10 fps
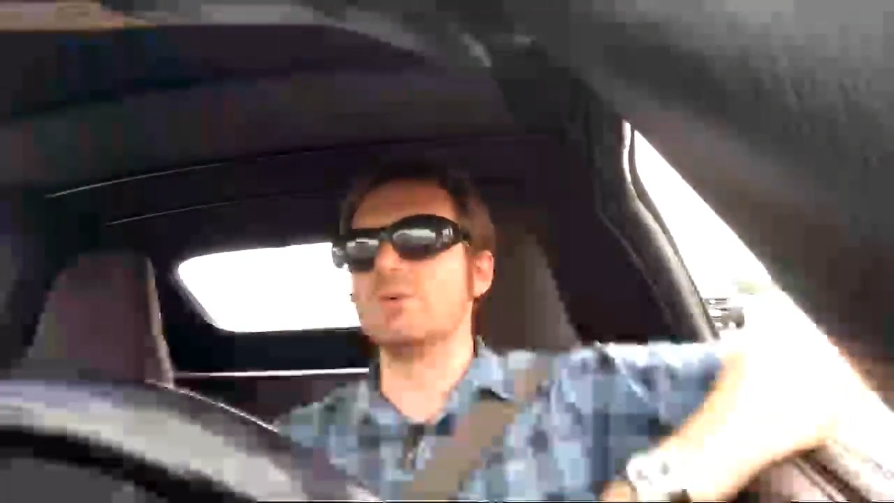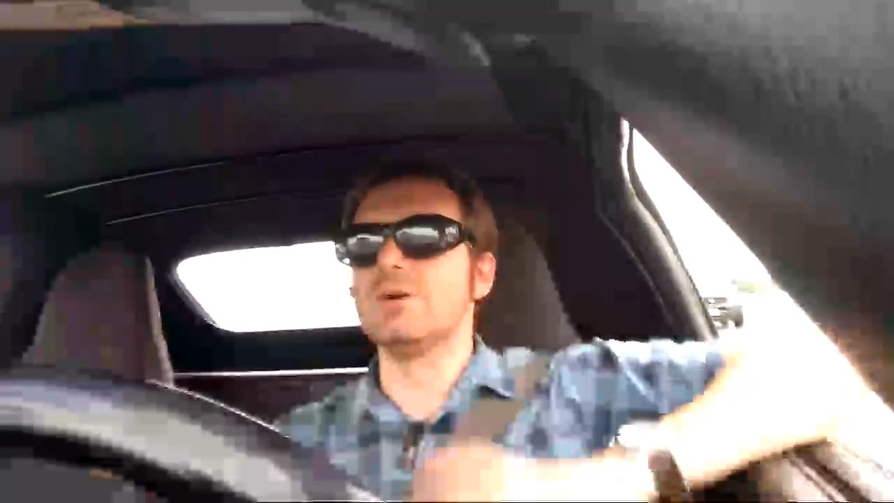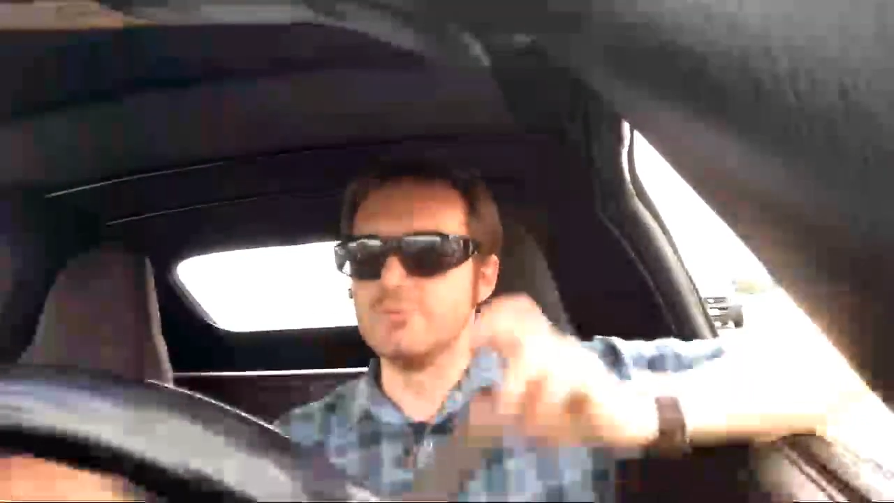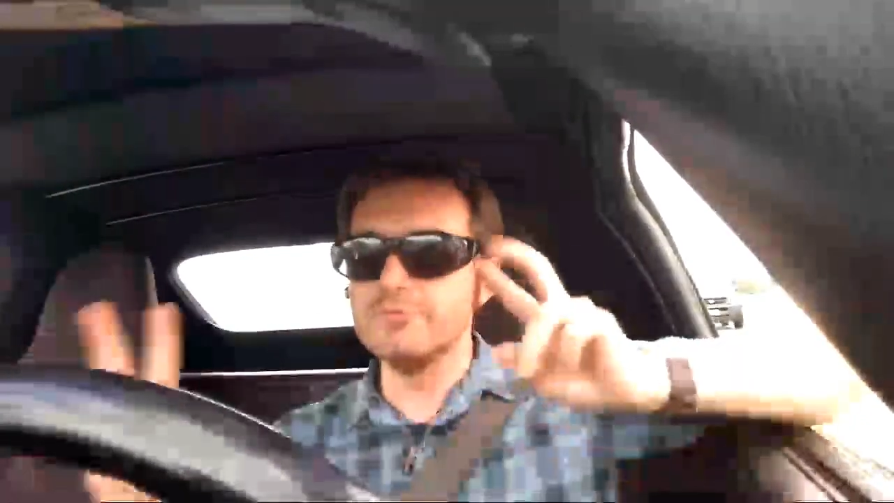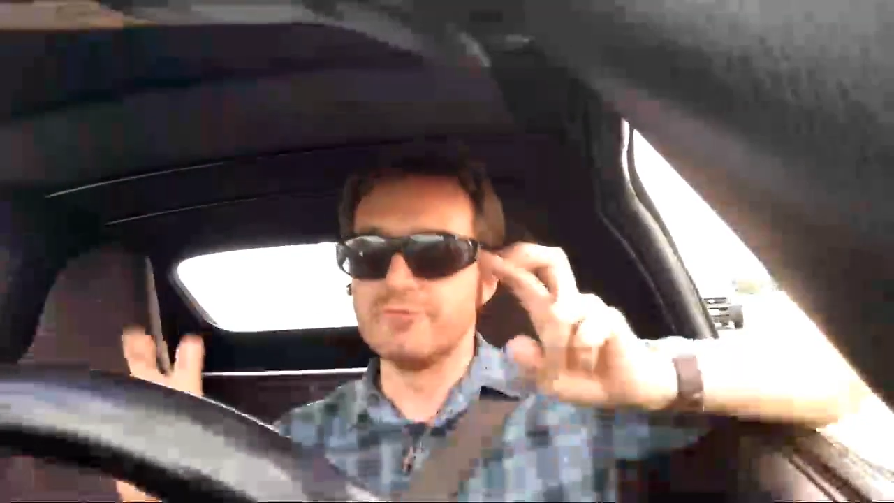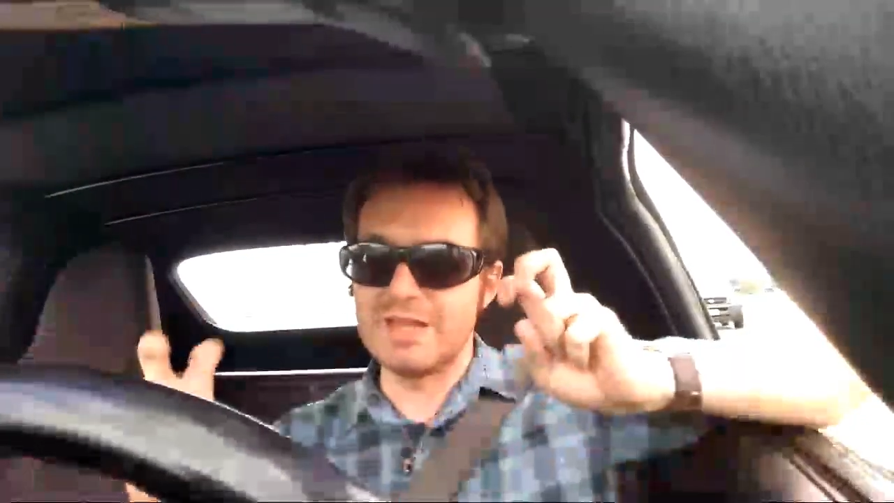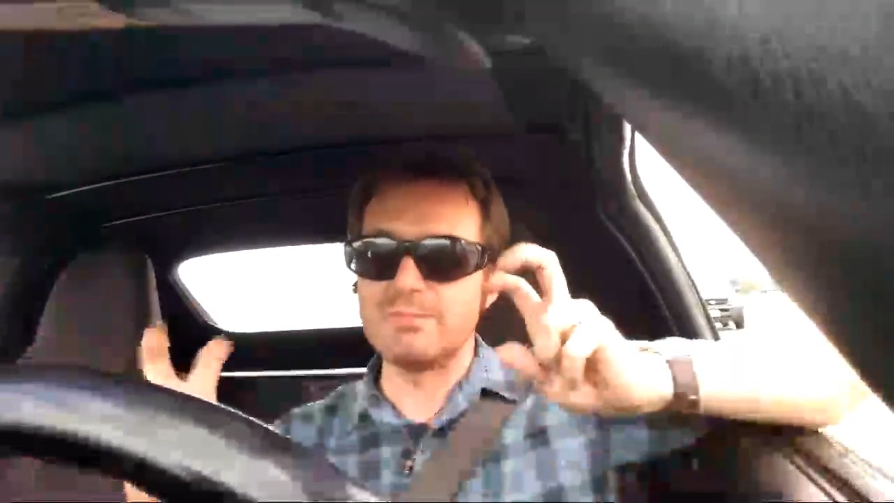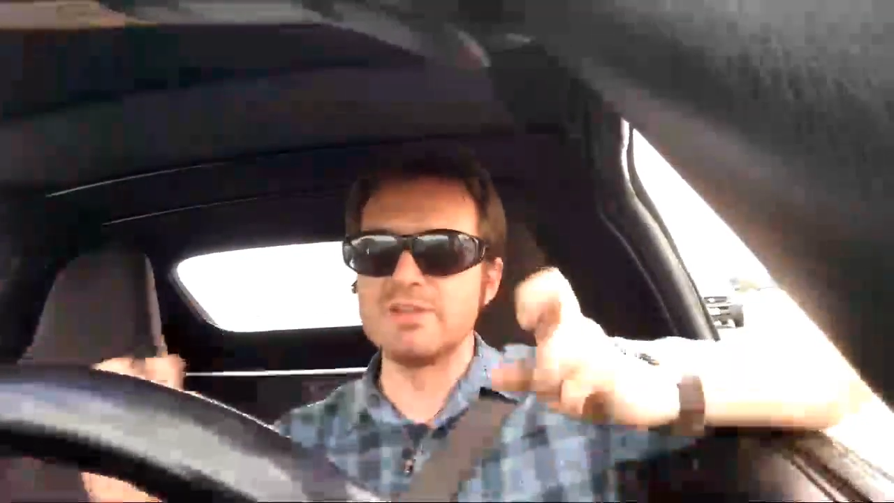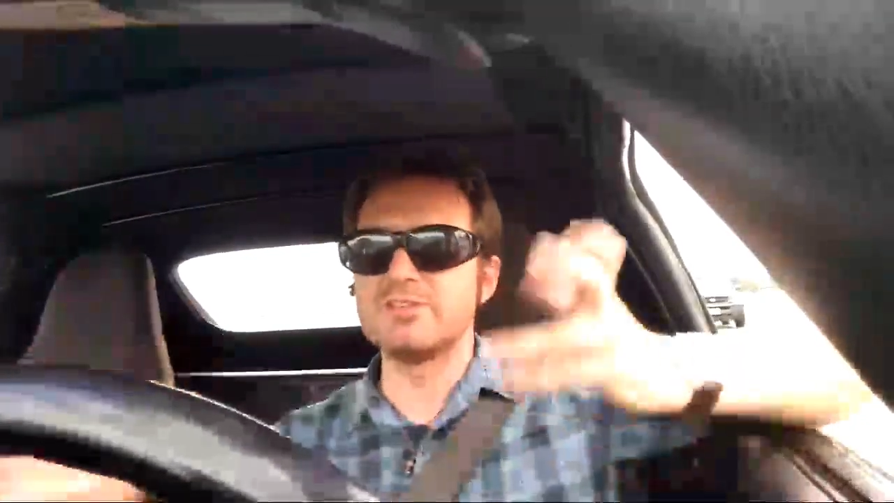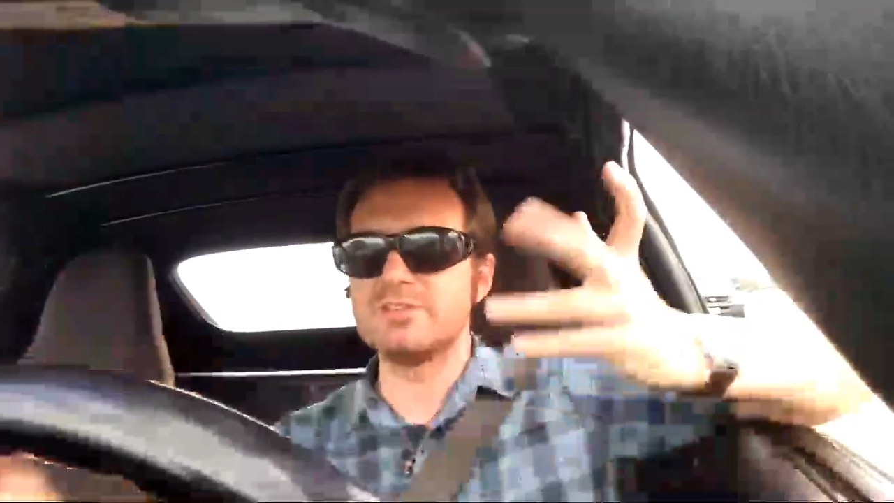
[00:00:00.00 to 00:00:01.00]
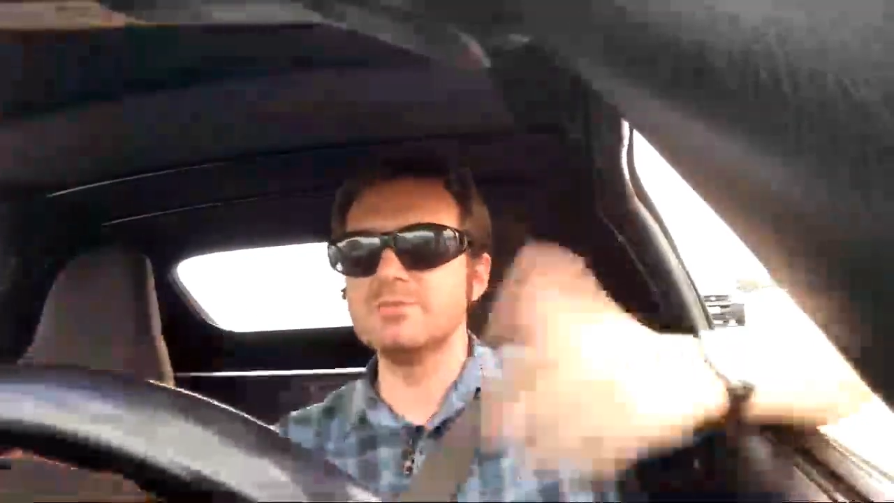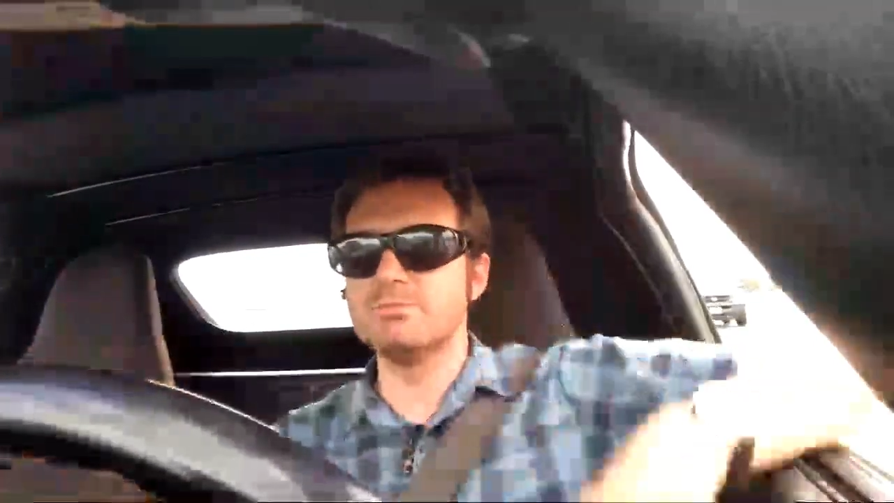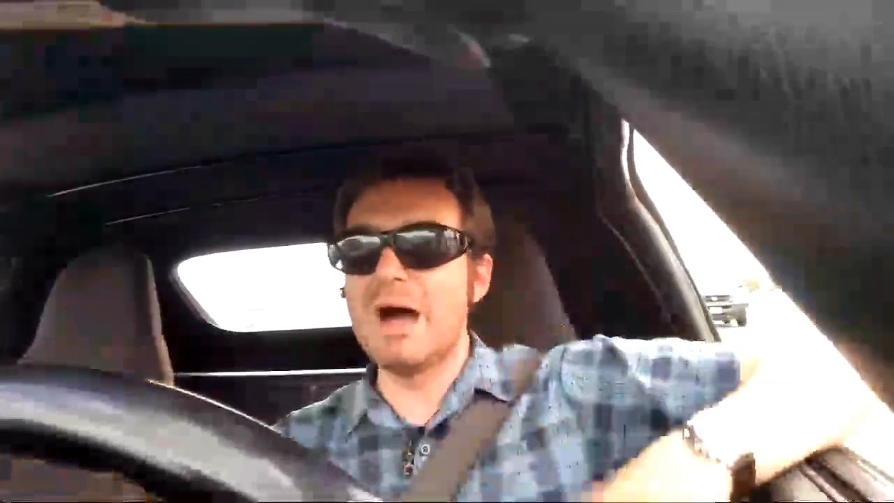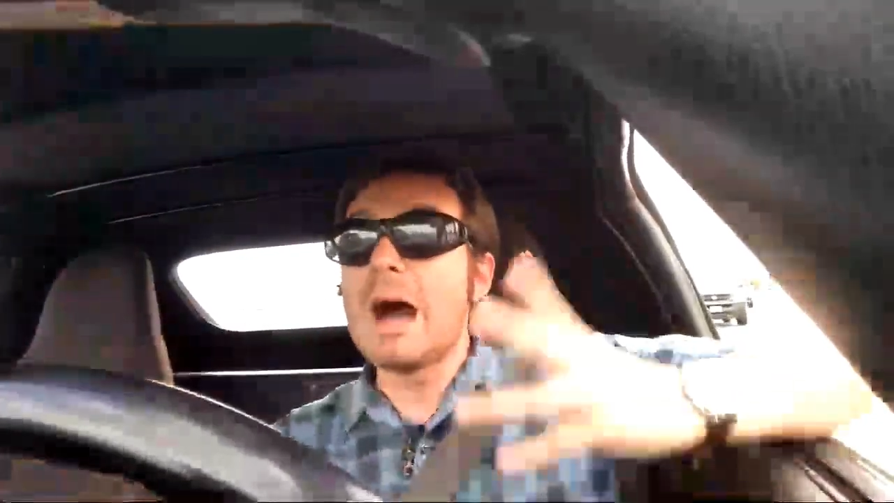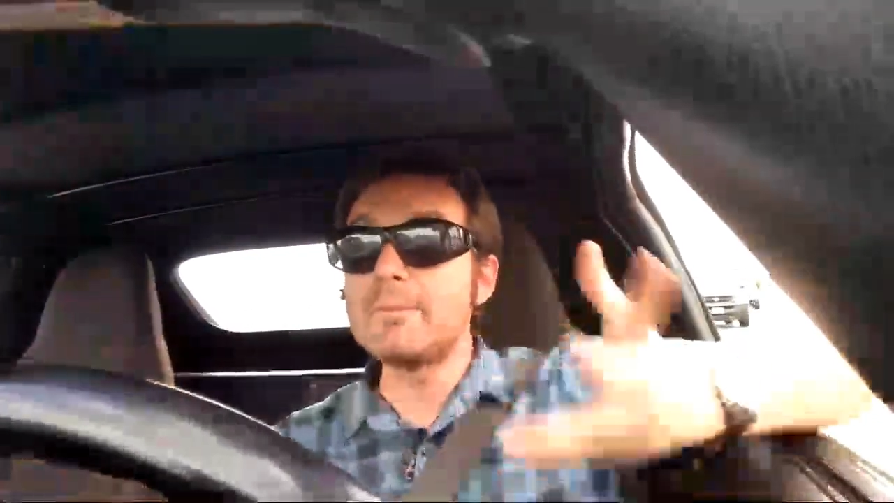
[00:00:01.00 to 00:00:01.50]
Well, famous,
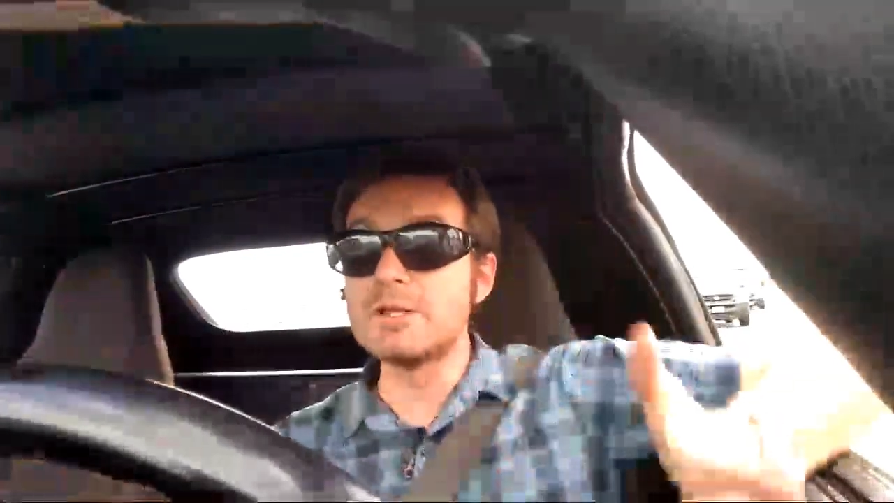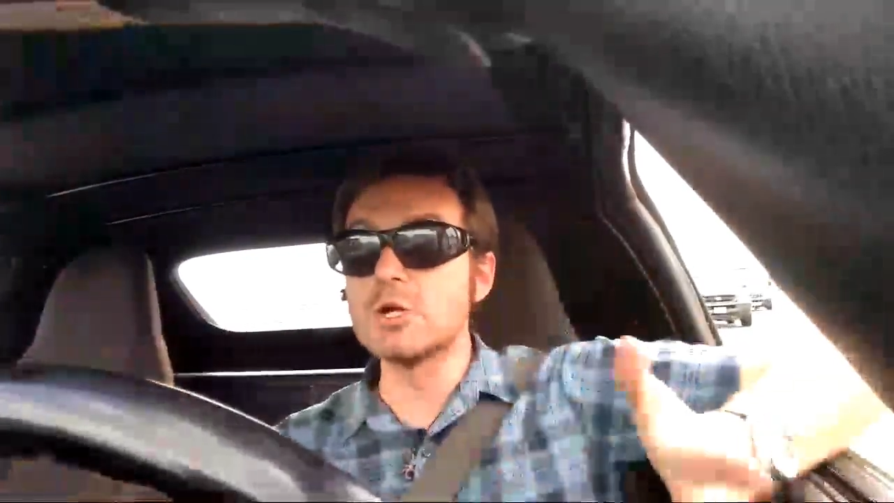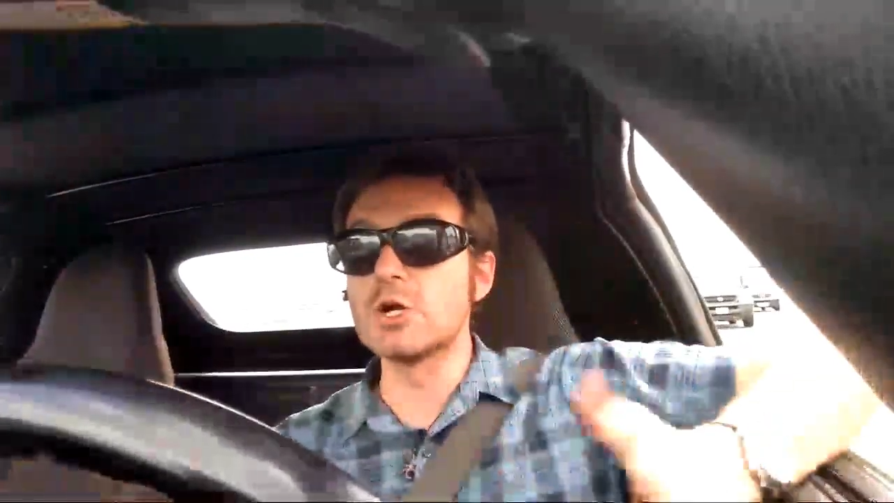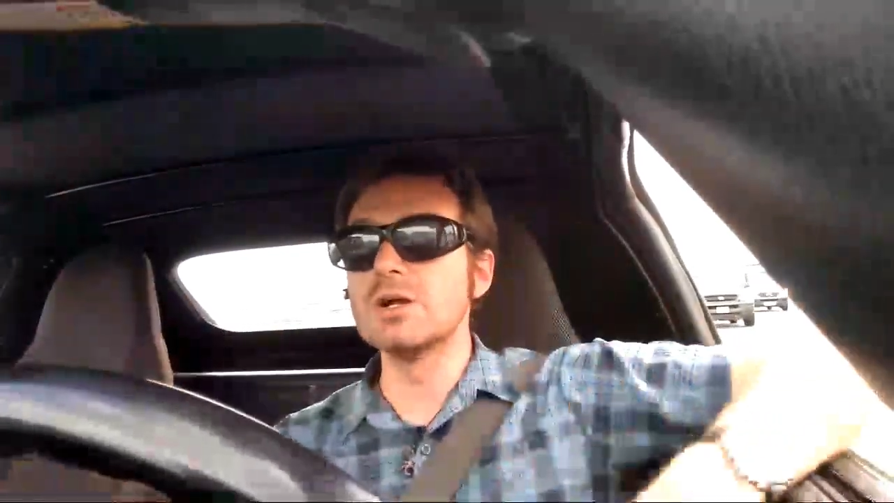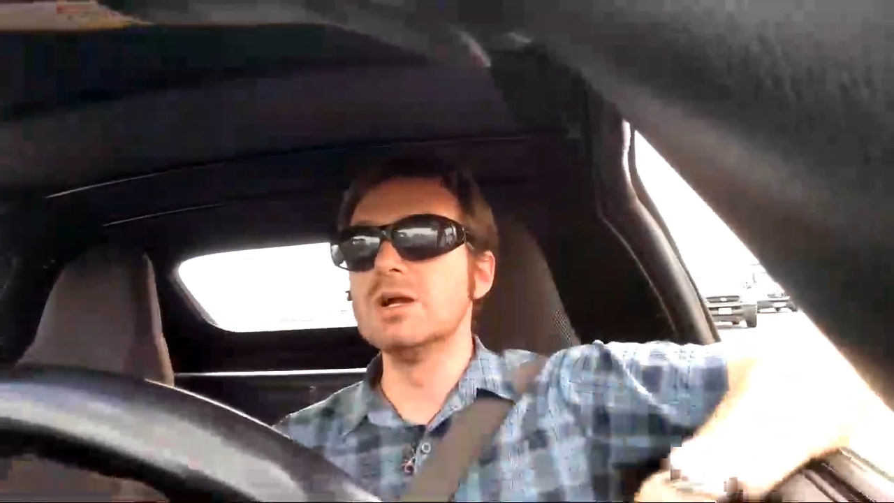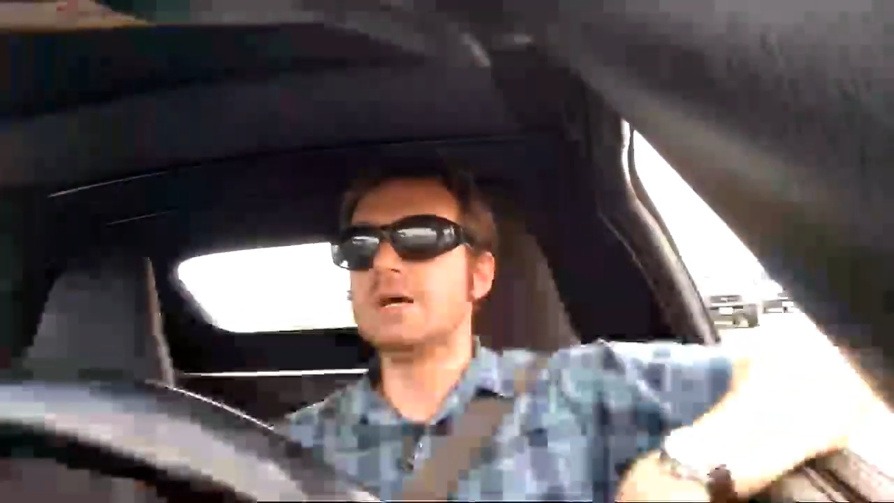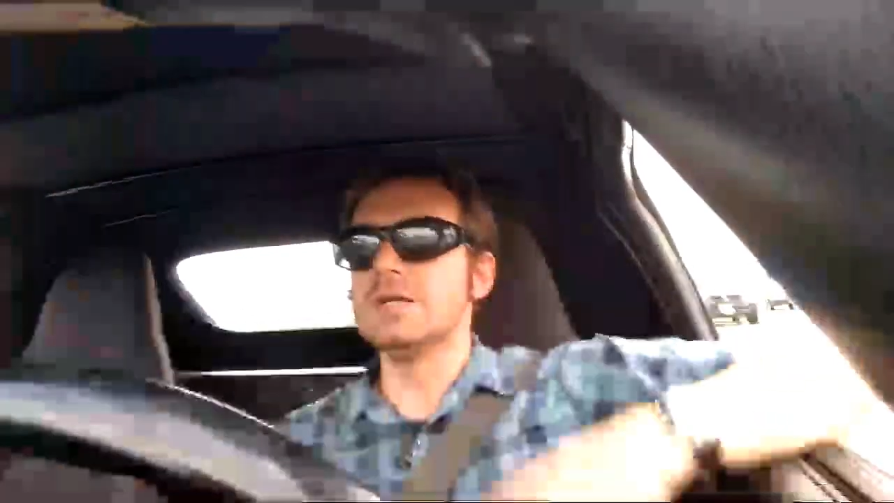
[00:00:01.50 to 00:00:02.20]
popular,